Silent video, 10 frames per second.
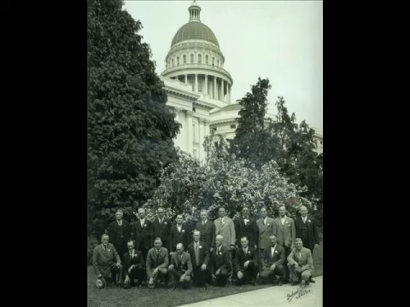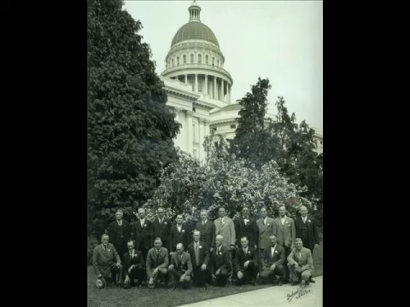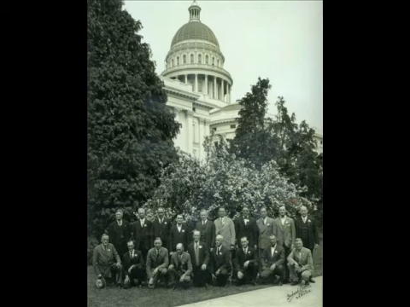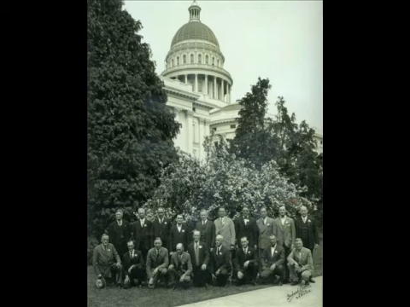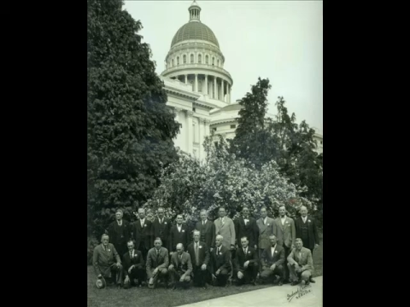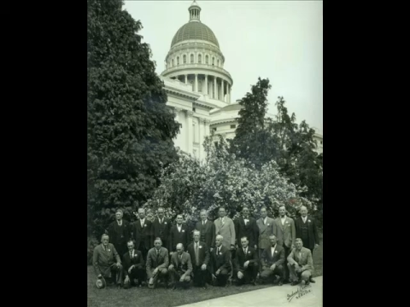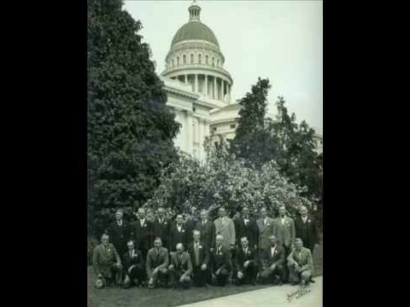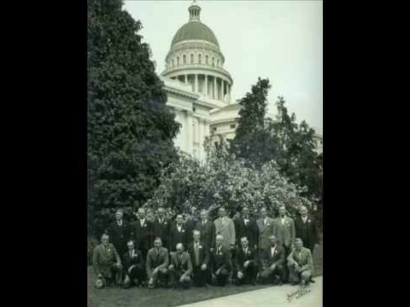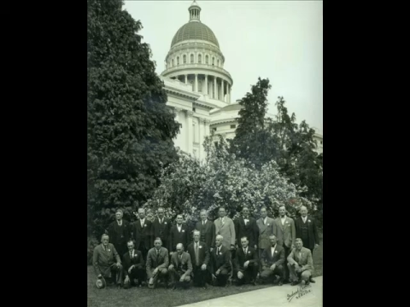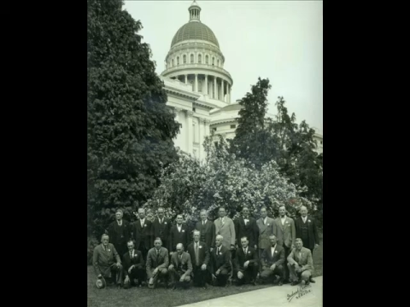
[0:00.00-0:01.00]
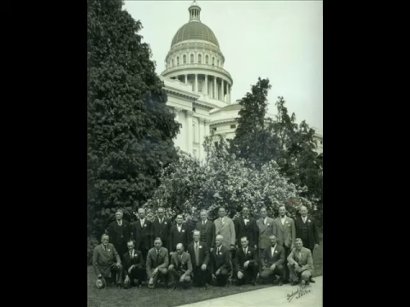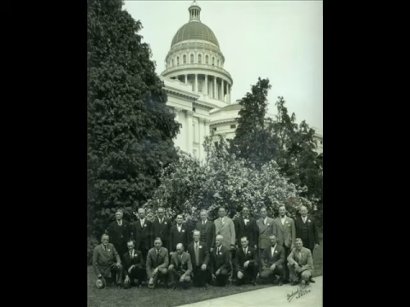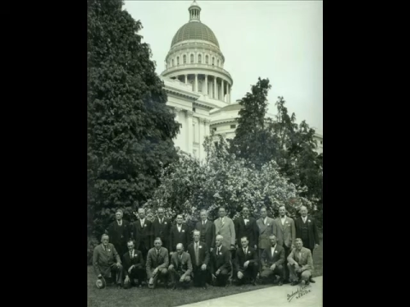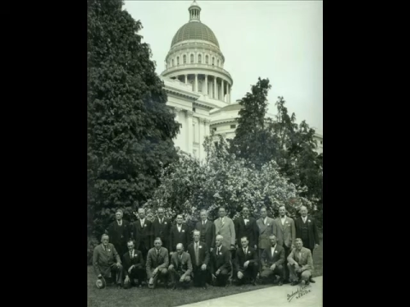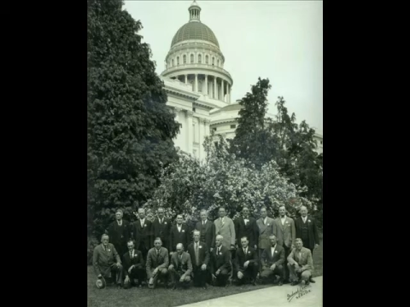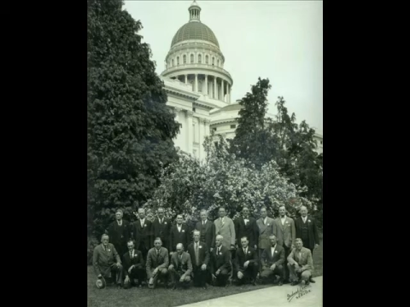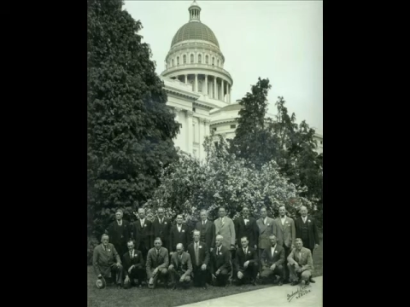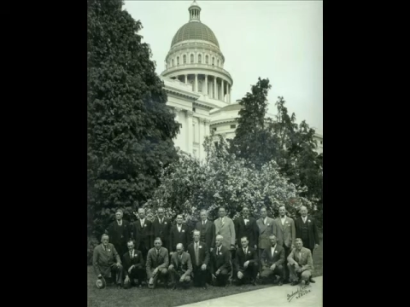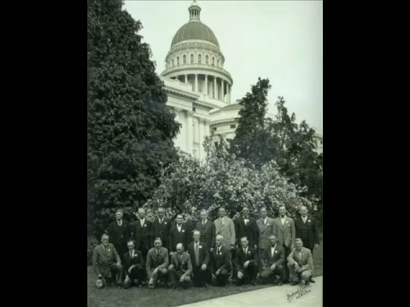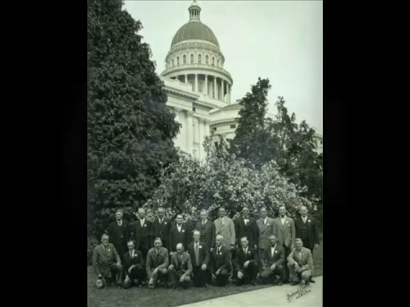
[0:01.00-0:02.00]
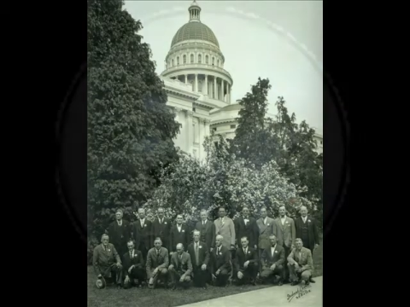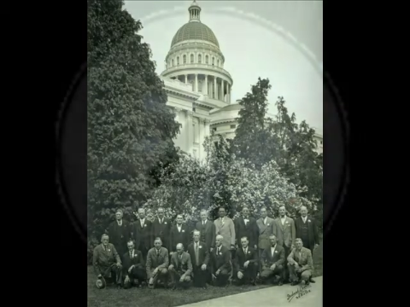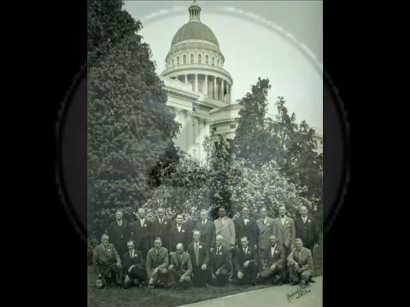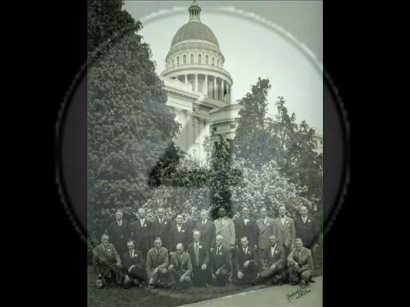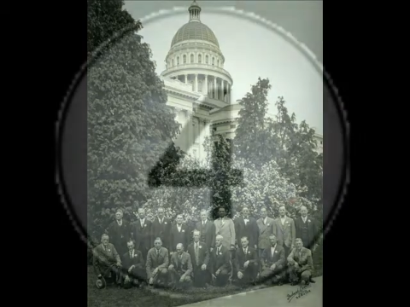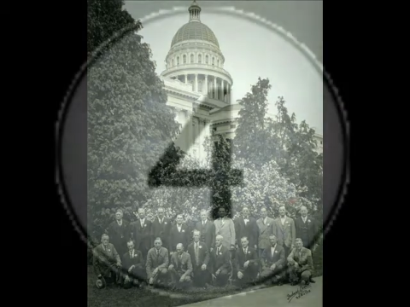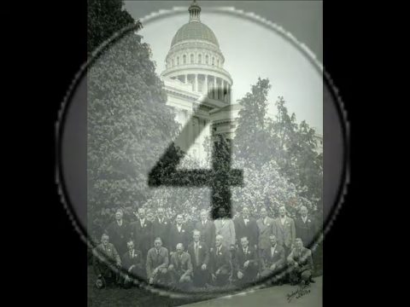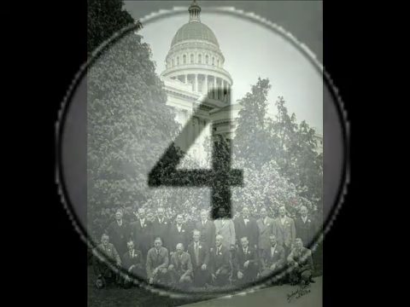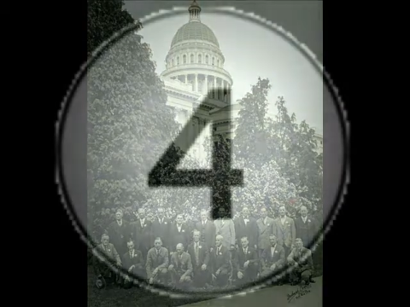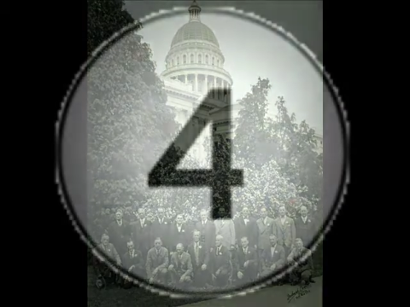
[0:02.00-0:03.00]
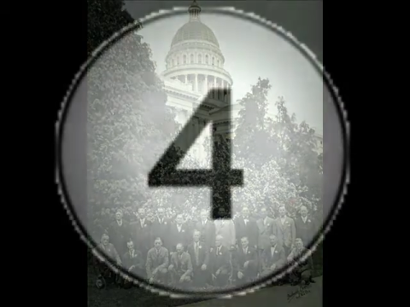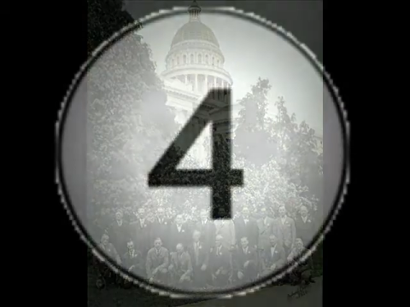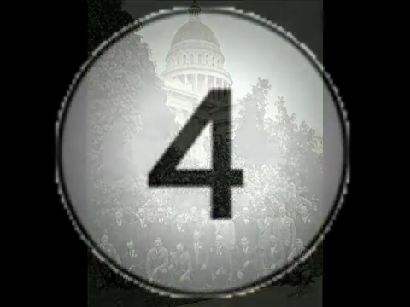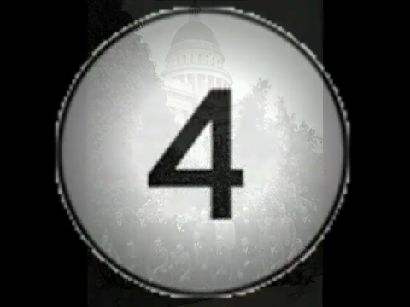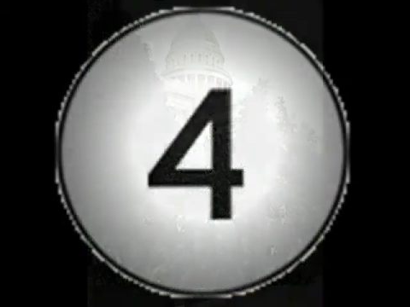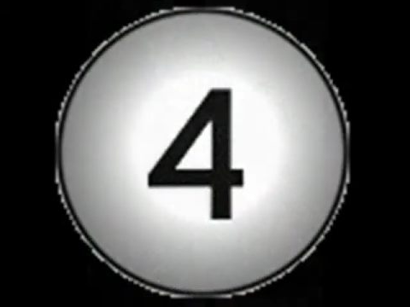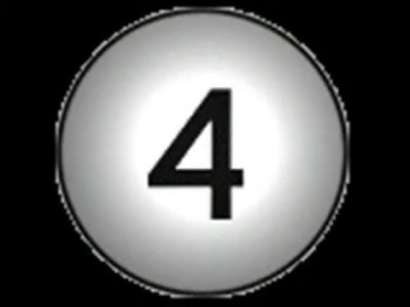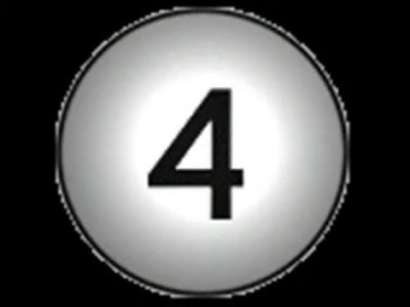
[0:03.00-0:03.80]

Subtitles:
(no speaker visible)